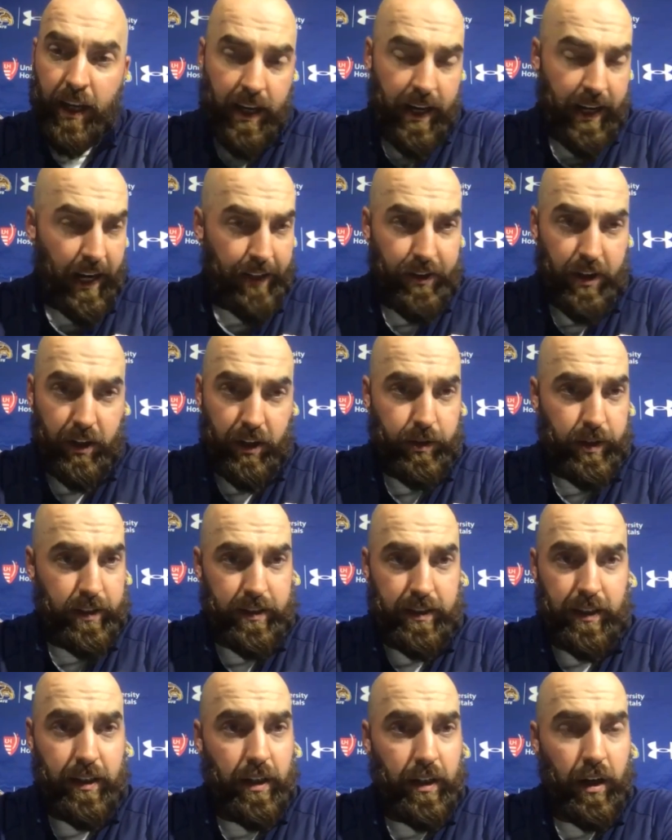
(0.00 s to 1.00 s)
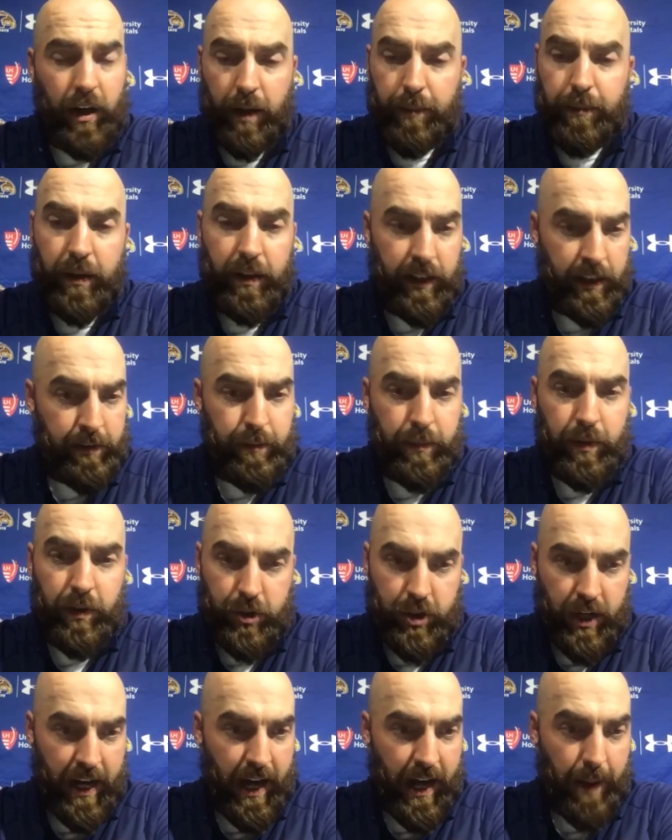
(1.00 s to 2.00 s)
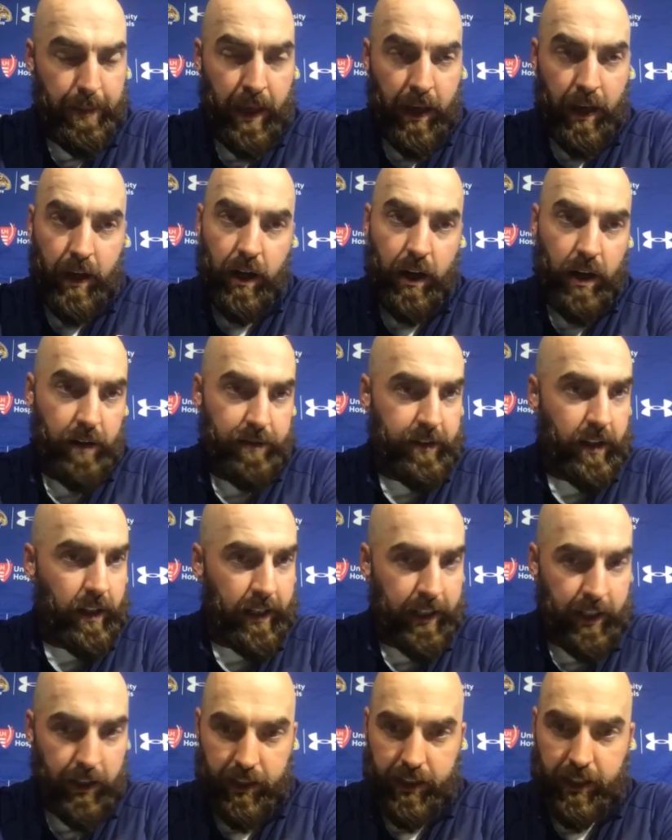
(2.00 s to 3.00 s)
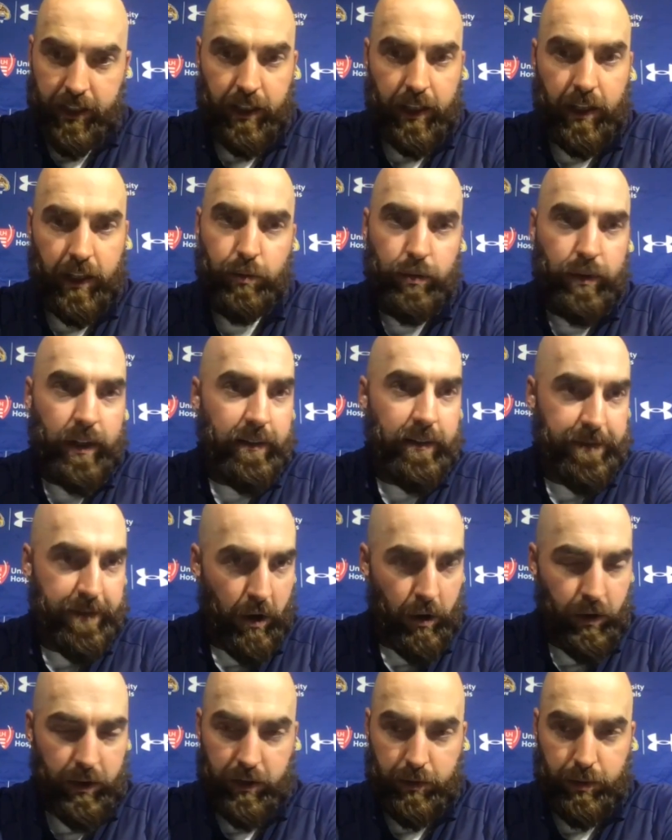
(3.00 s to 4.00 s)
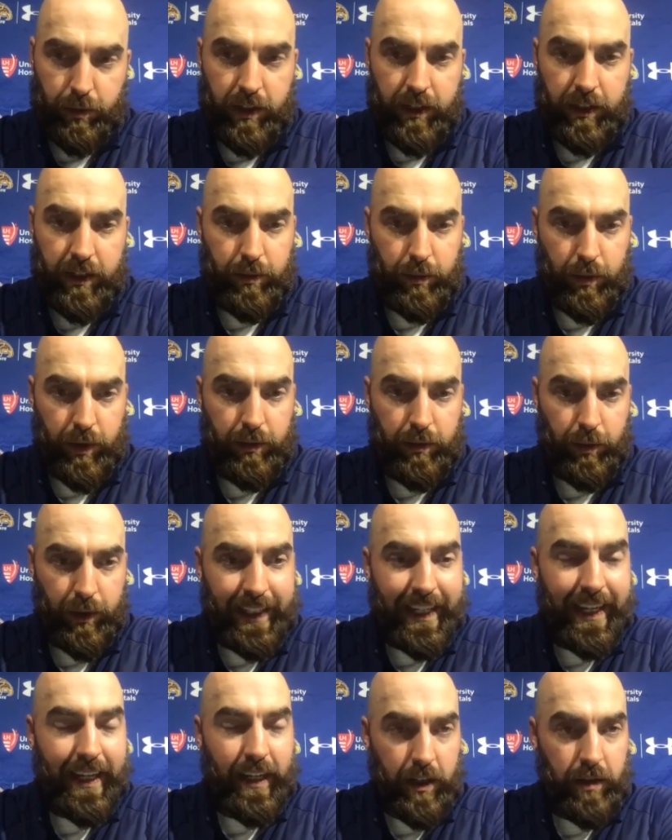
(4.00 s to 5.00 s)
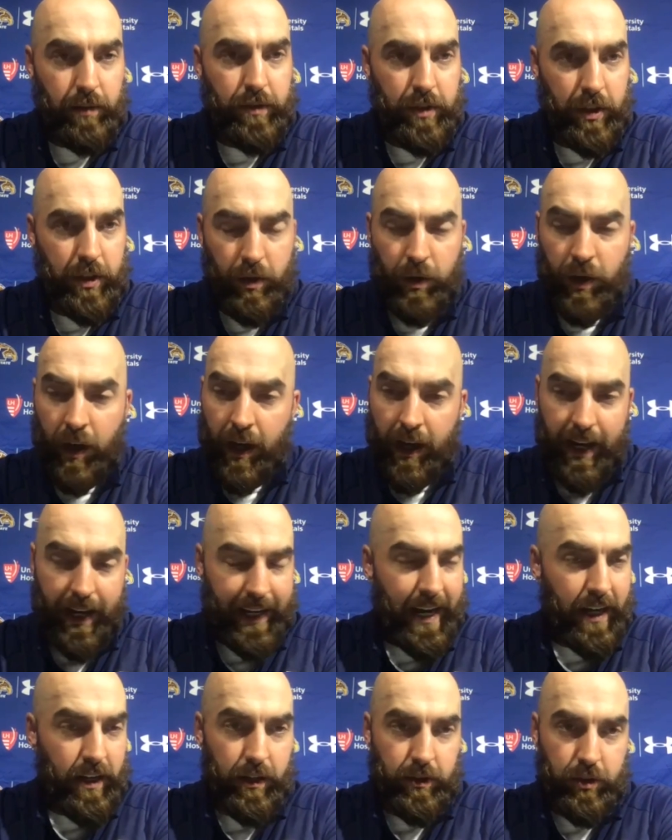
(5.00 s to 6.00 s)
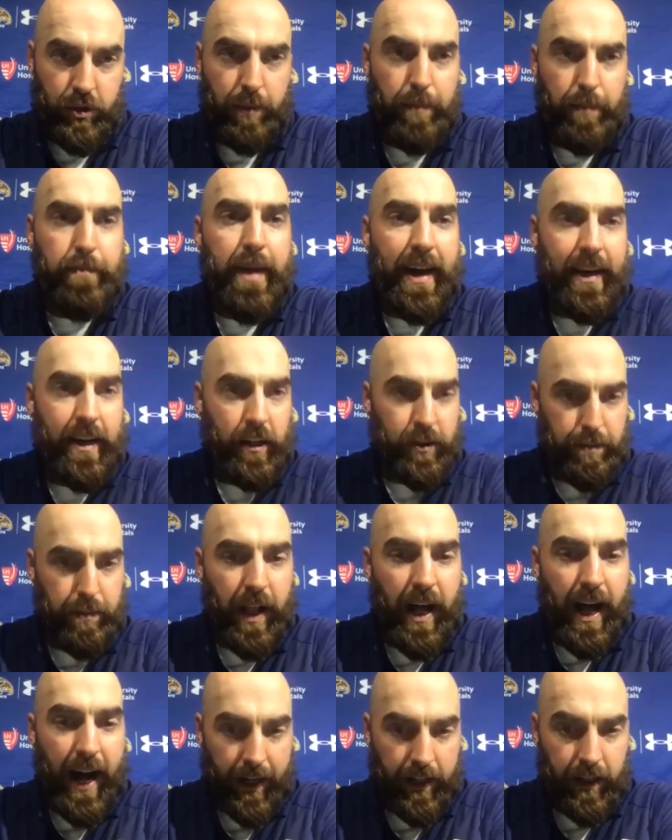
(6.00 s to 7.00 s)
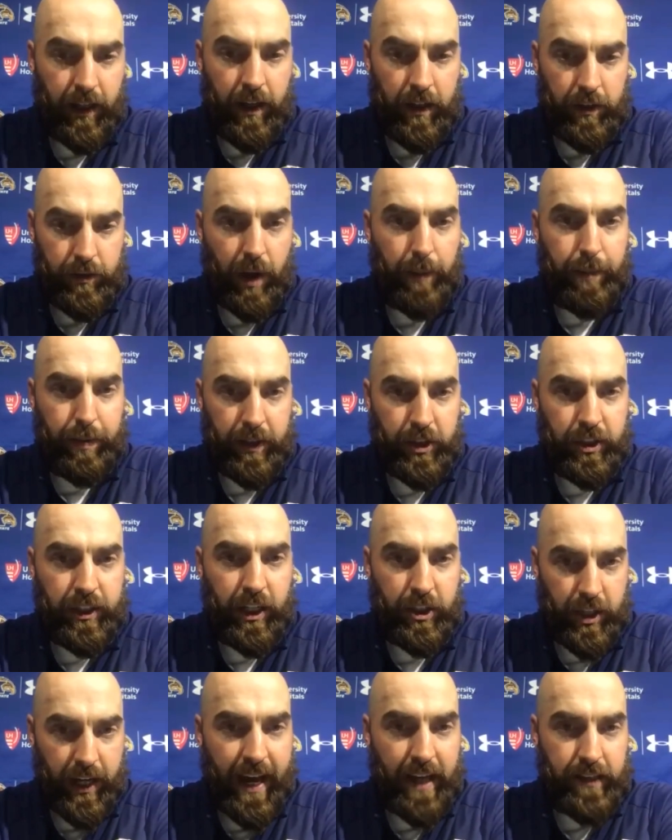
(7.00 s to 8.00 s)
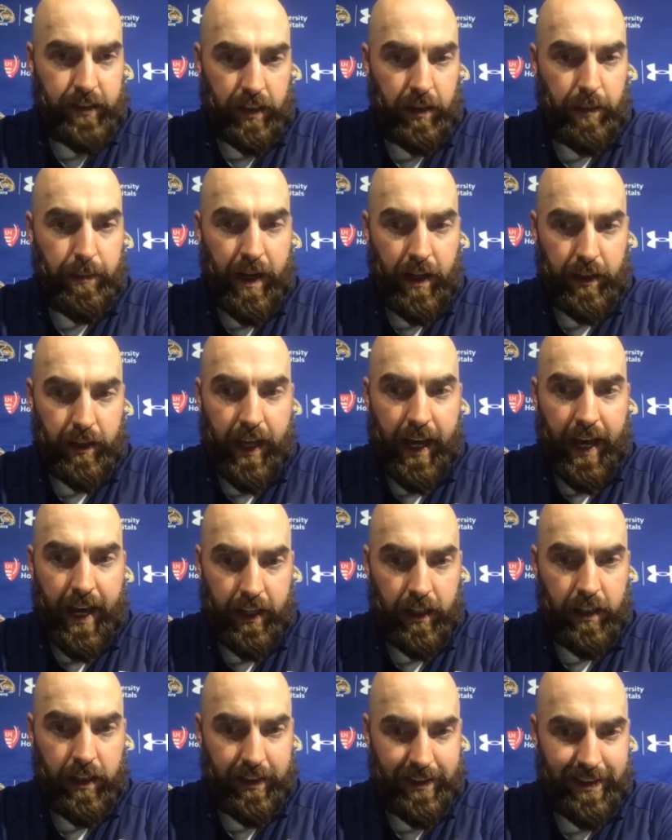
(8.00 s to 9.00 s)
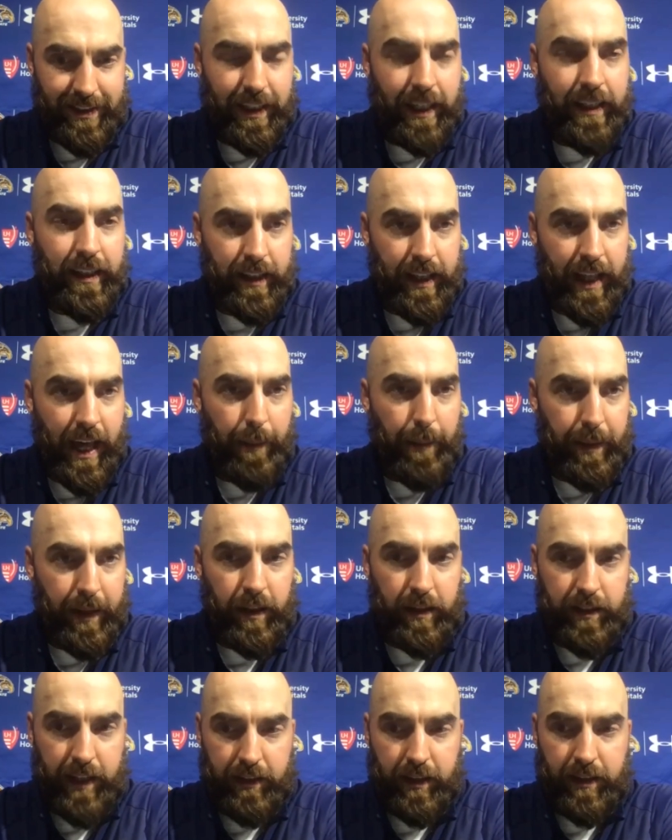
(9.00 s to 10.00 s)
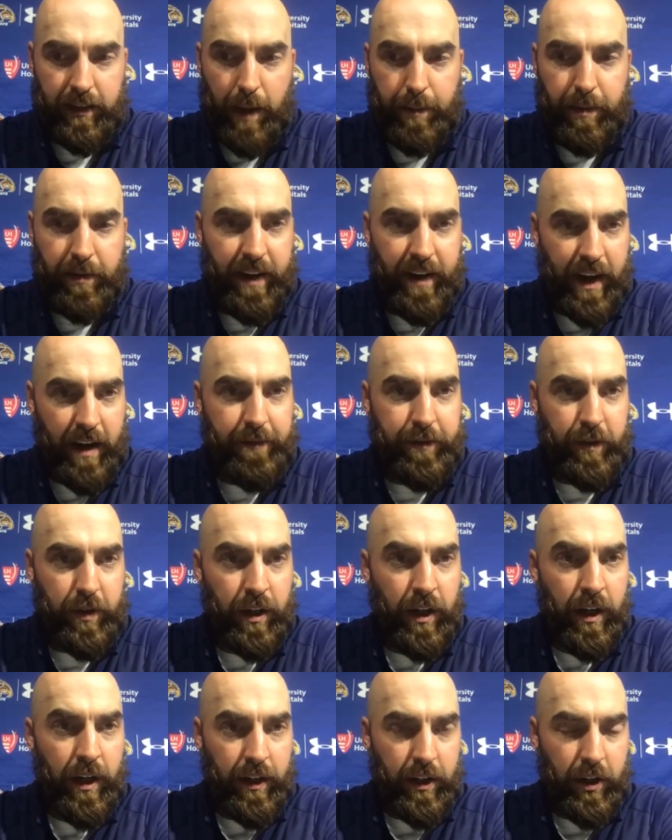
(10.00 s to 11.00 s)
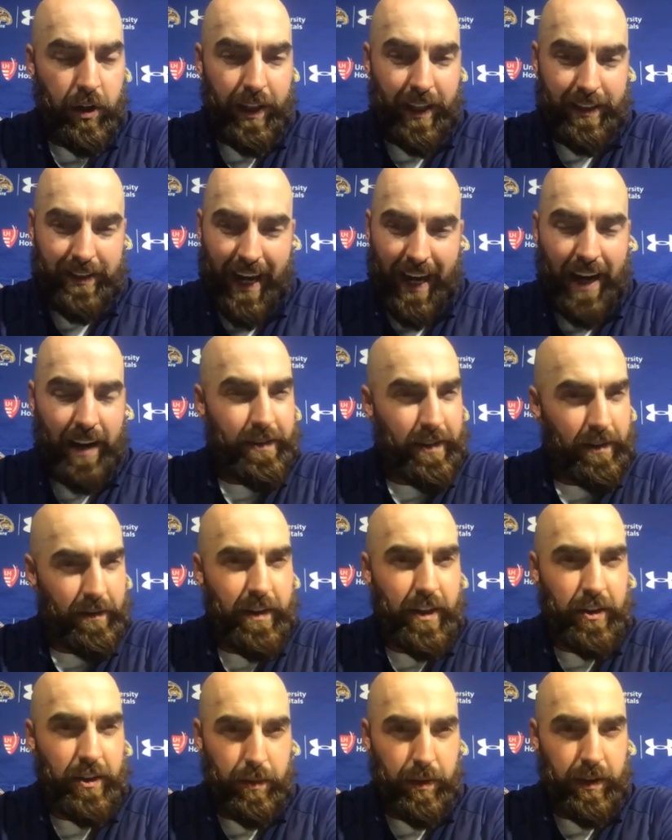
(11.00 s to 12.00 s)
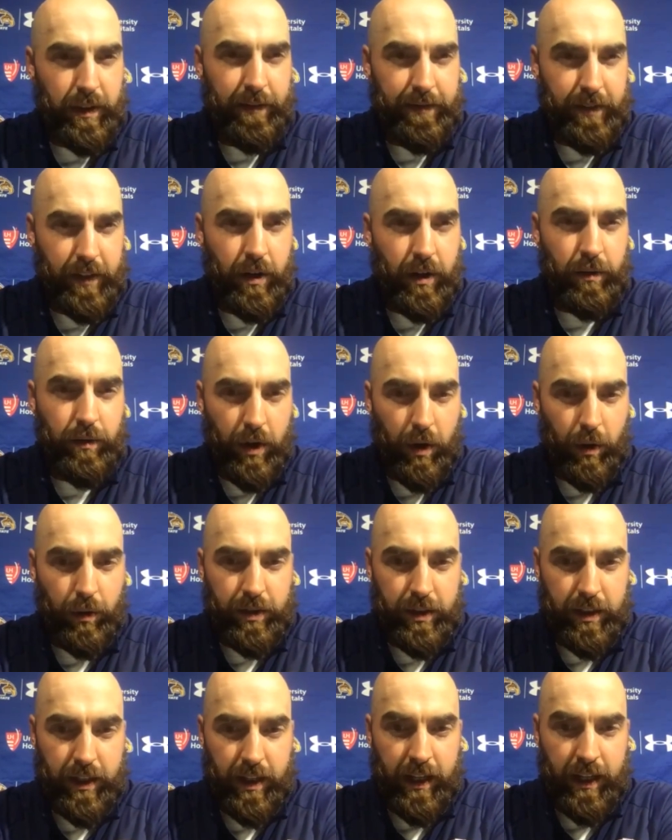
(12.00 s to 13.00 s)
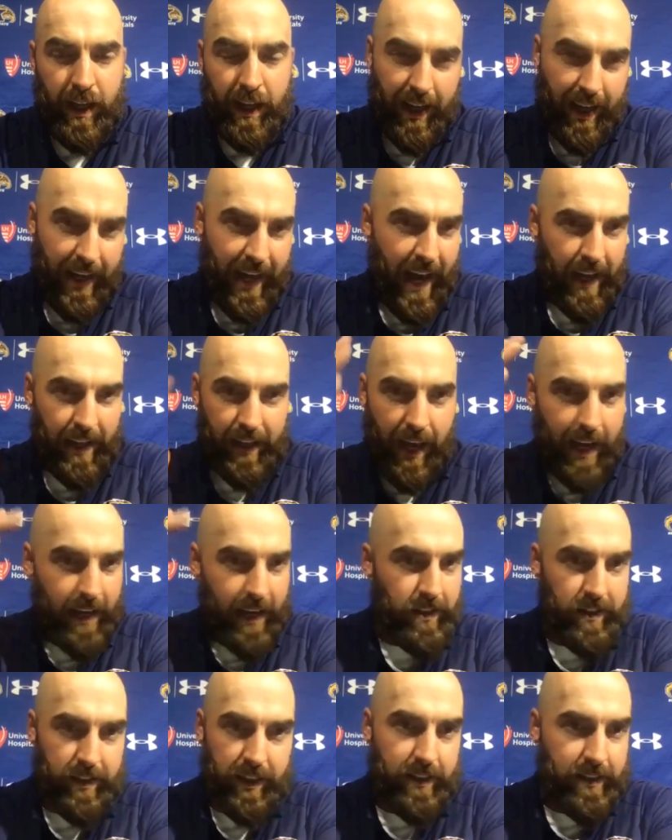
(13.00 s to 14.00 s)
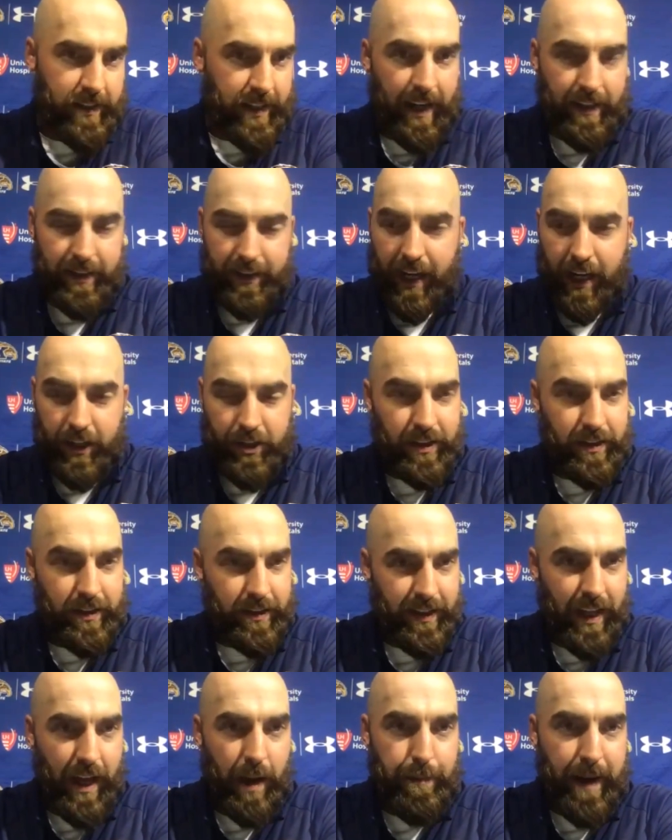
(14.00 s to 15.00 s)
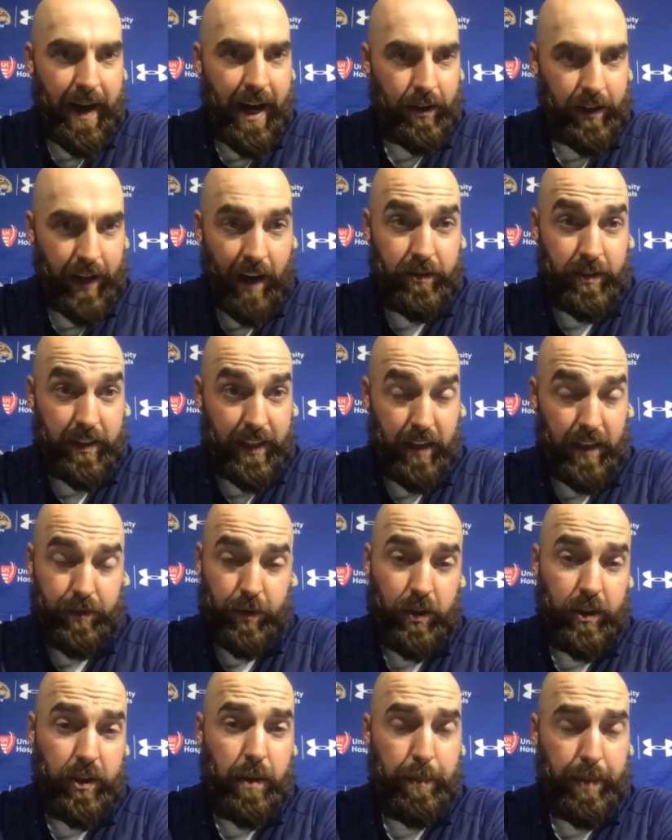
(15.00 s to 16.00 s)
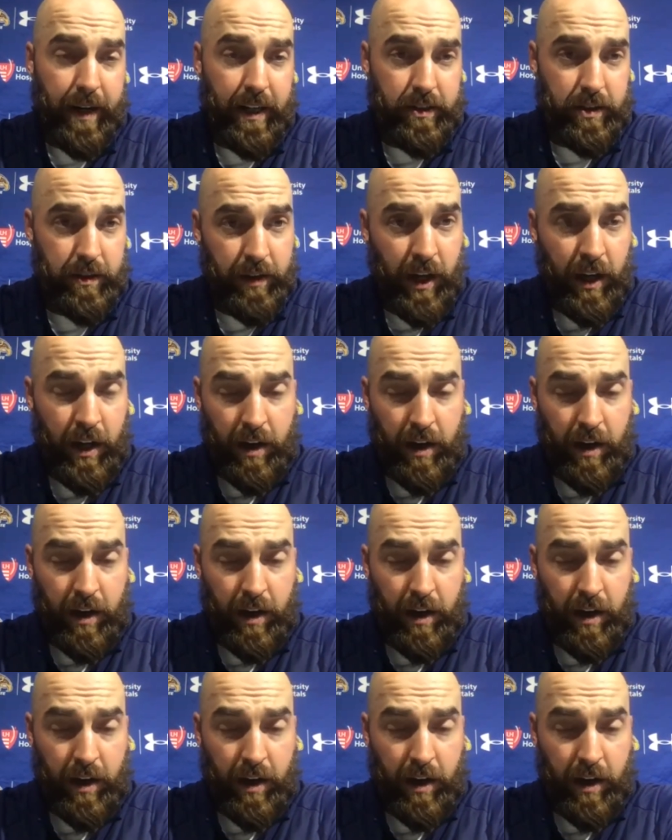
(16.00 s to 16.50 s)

And I thought Chris did an unbelievable job of clearing it. He refocused when we needed him to and had a tremendous block. So I appreciate you asking about that and seeing that, because that's the type of effort, you know, that's kind of invisible, that if you don't notice it, yeah, hey, you see Tez catch it and step out. And obviously that's really impressive